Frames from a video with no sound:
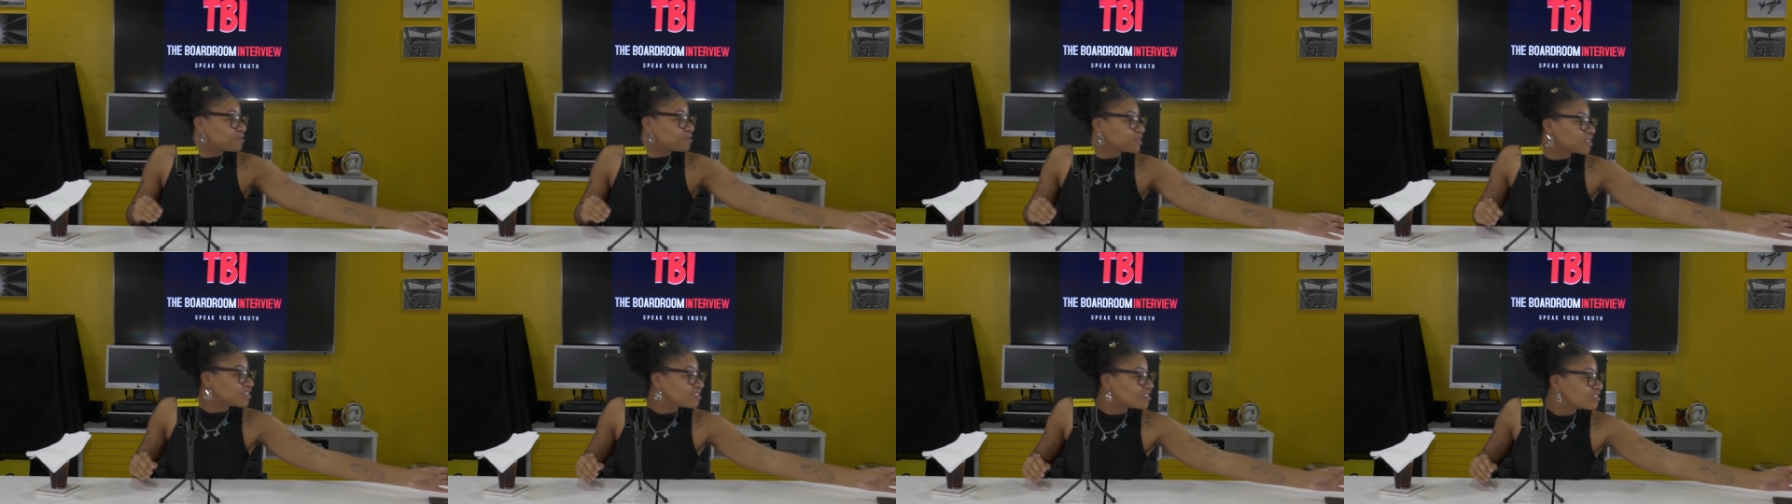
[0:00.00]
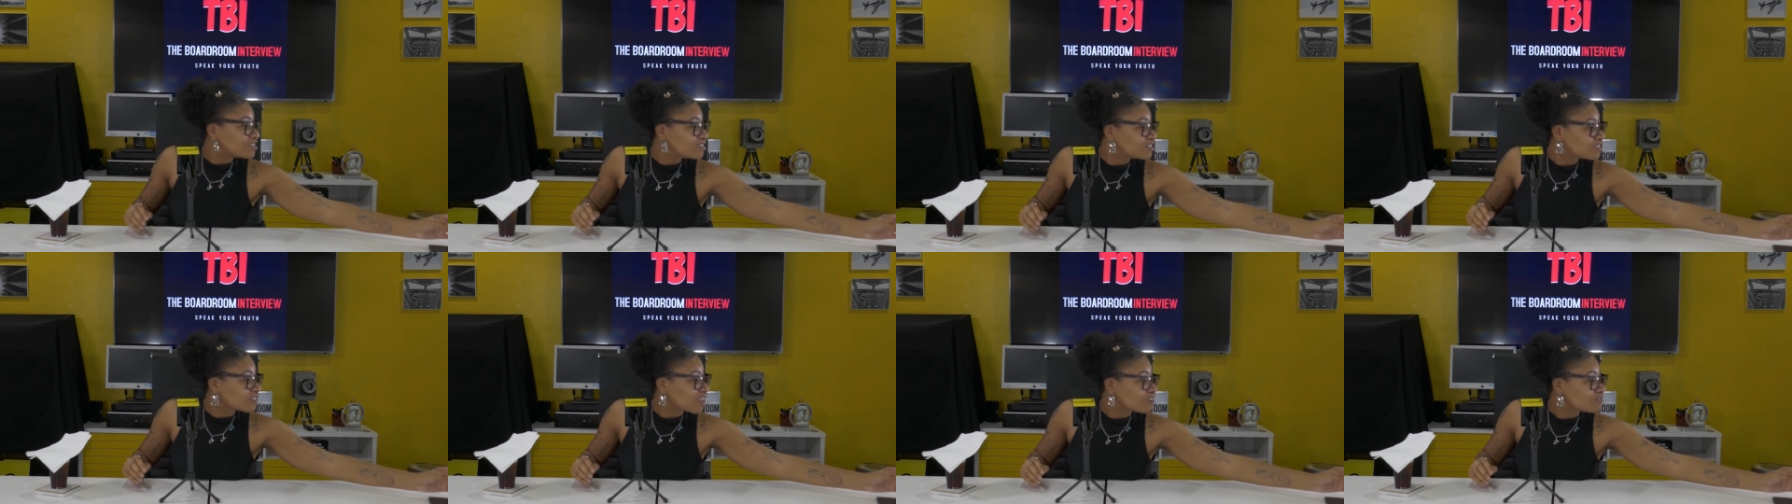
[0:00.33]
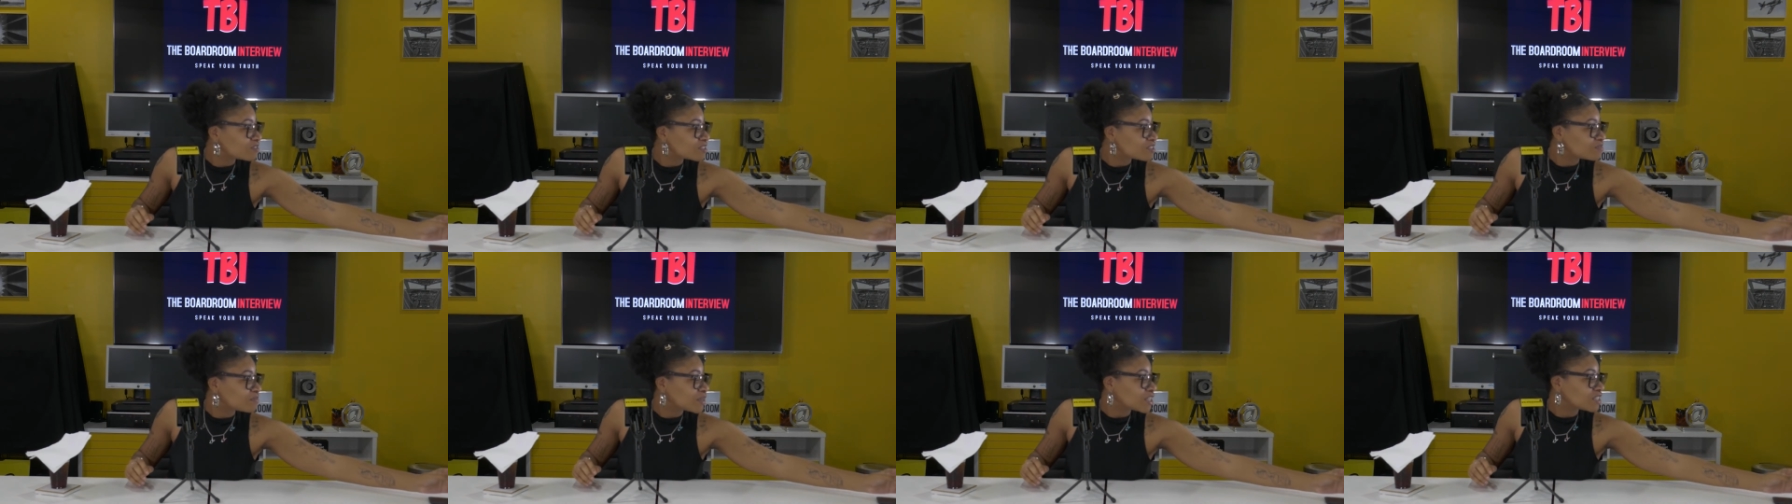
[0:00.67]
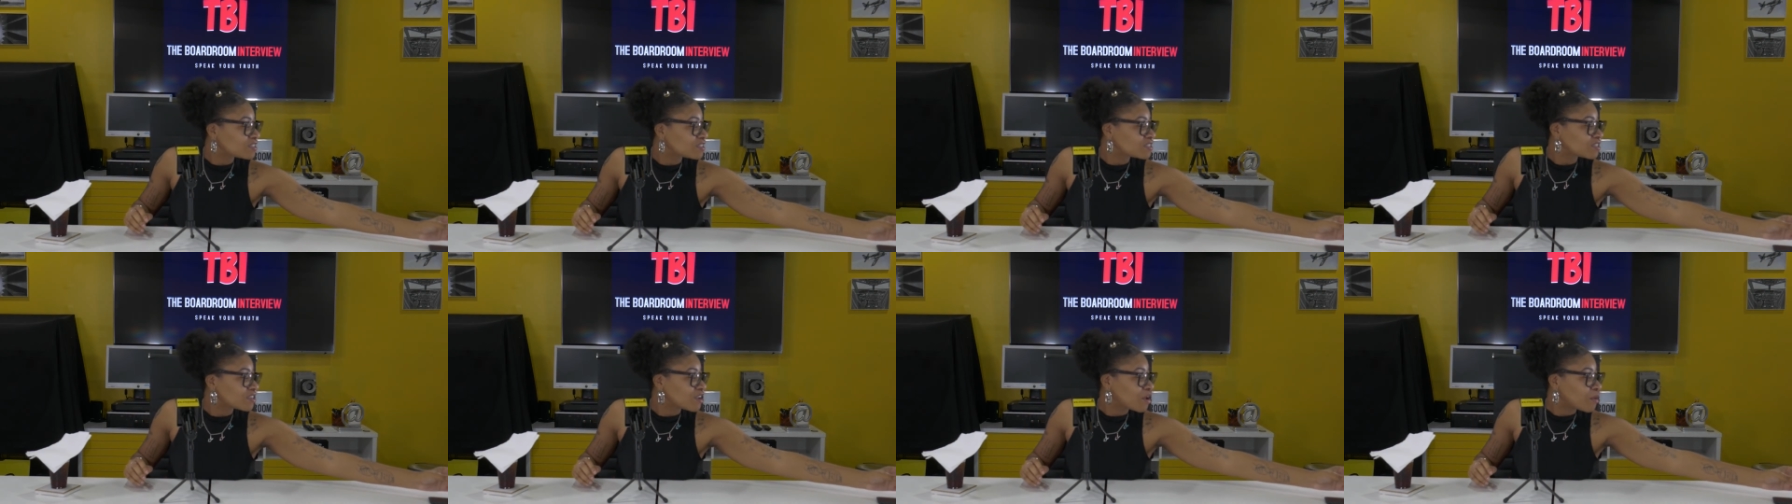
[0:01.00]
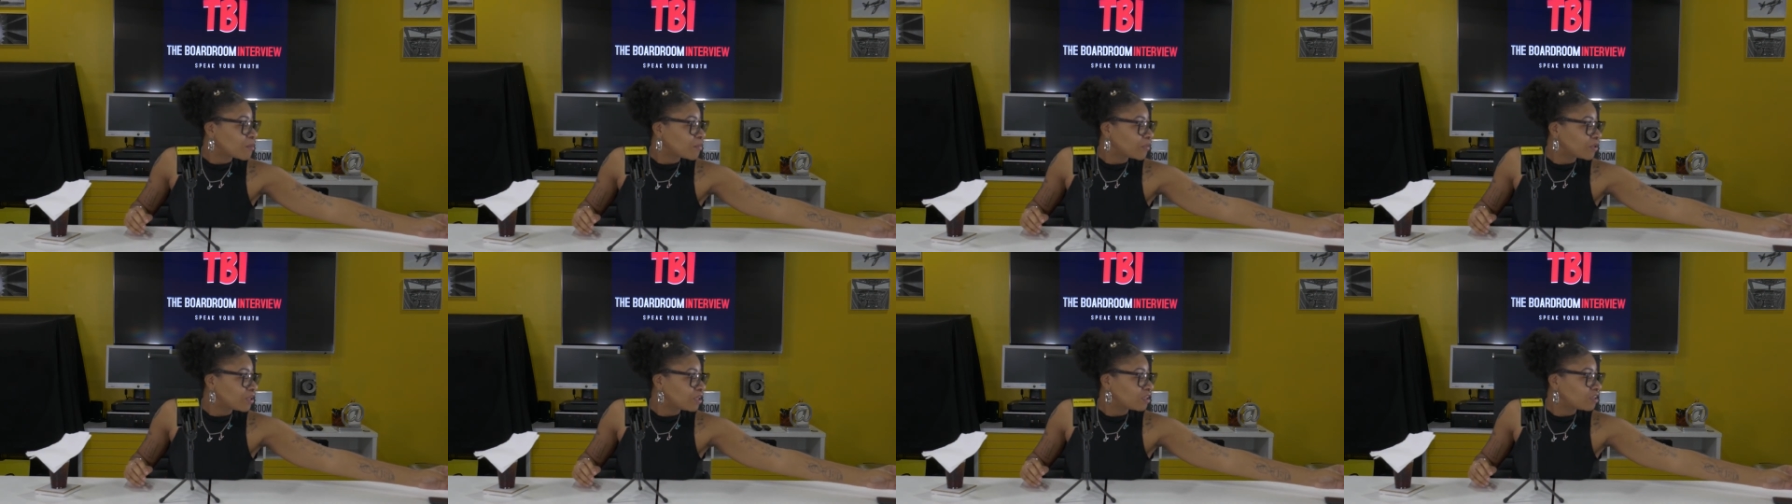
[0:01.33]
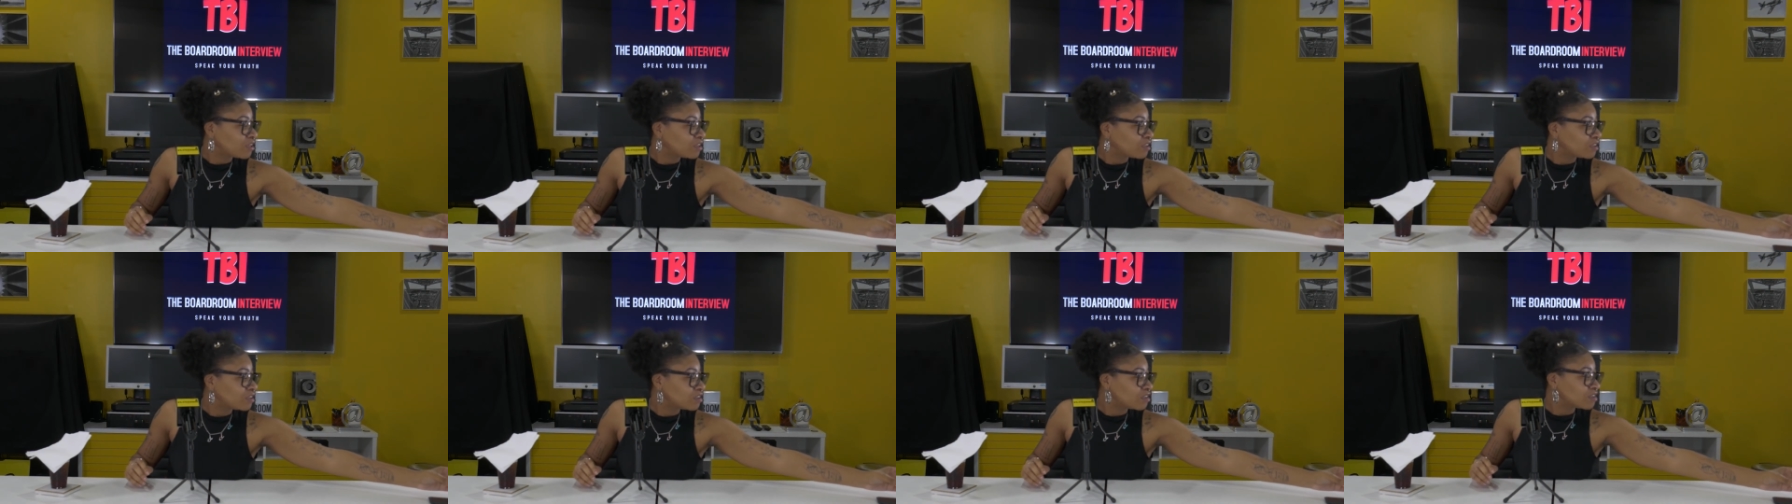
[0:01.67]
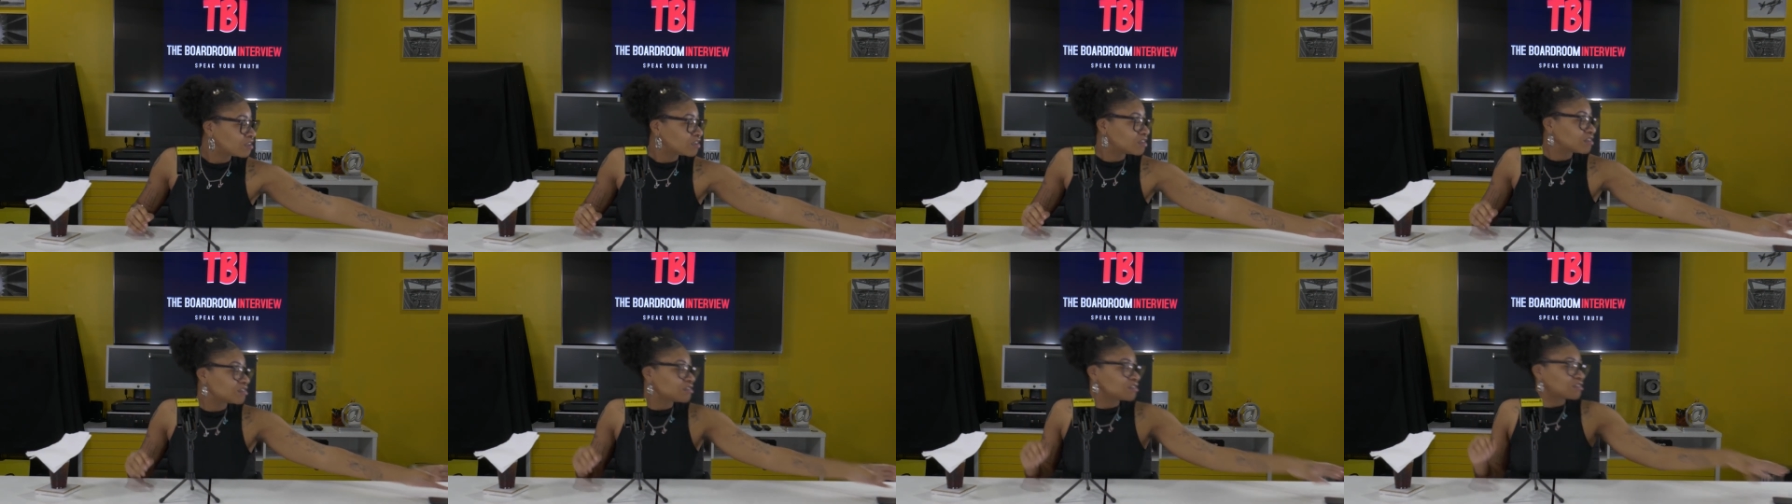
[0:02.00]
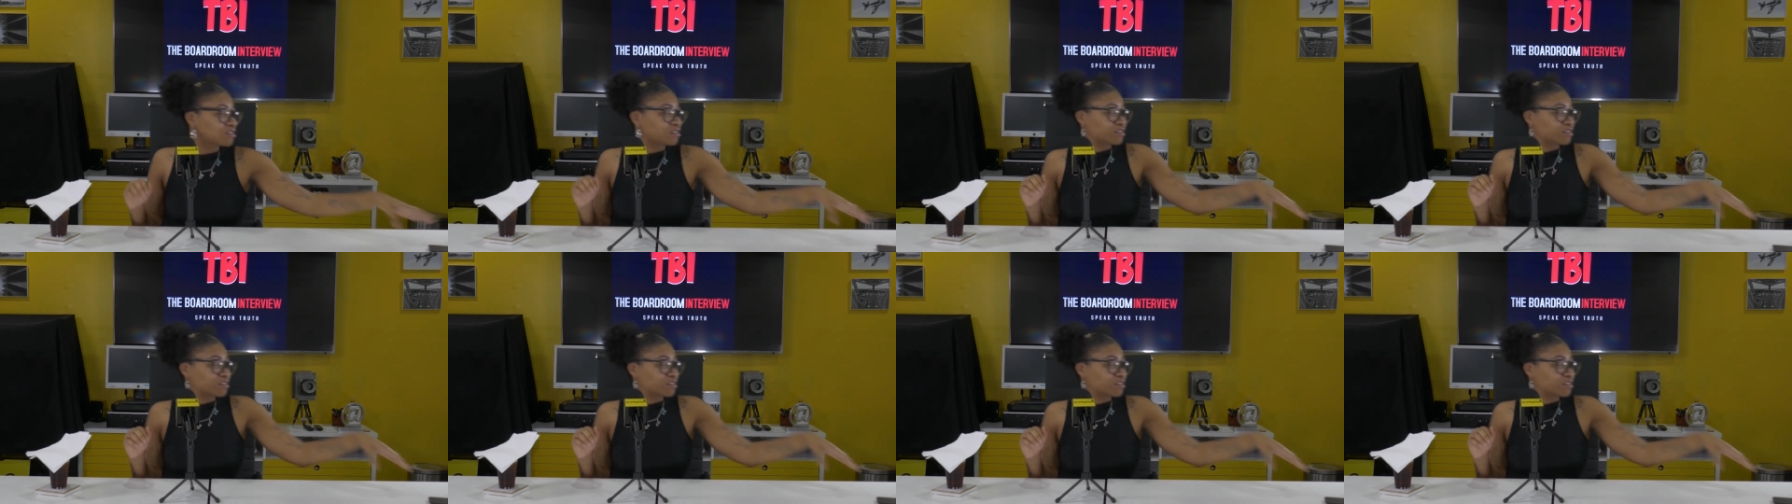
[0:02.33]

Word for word: which you know, it's messing up again.